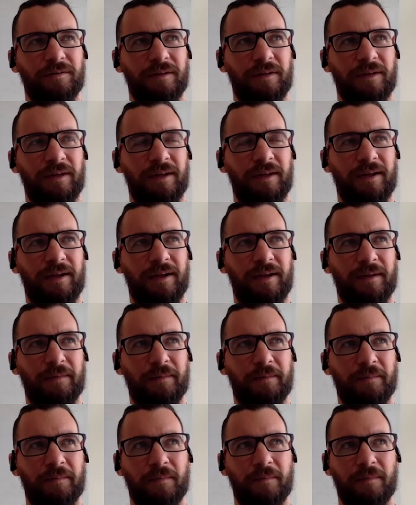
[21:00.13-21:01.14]

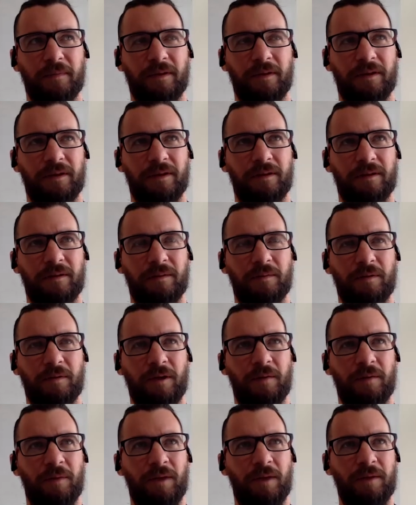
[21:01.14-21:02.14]
um,
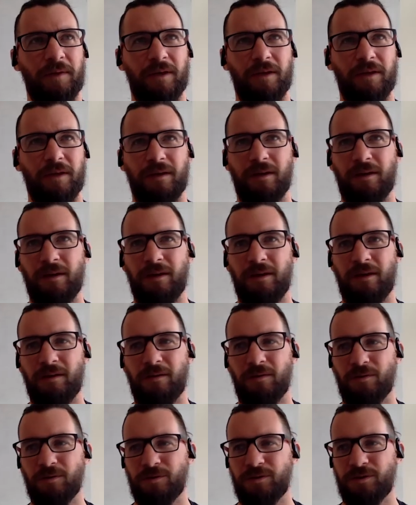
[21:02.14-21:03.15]
maybe a
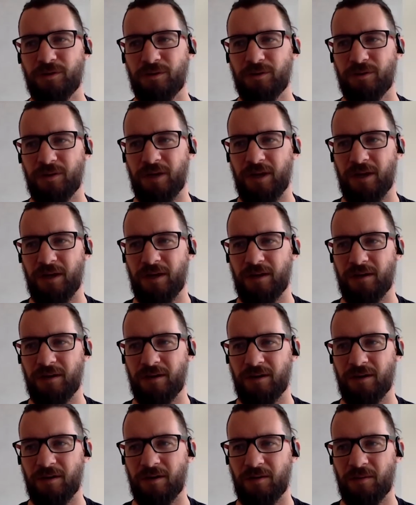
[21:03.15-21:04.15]
year or two in,
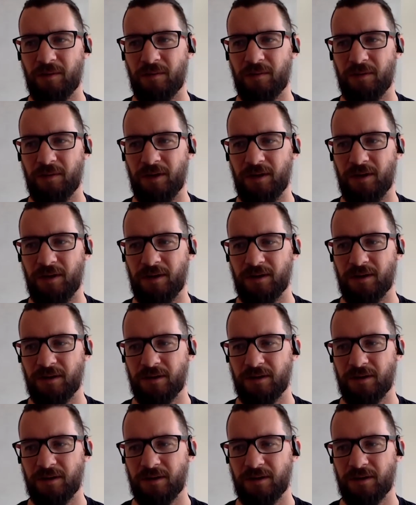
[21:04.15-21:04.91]
I remember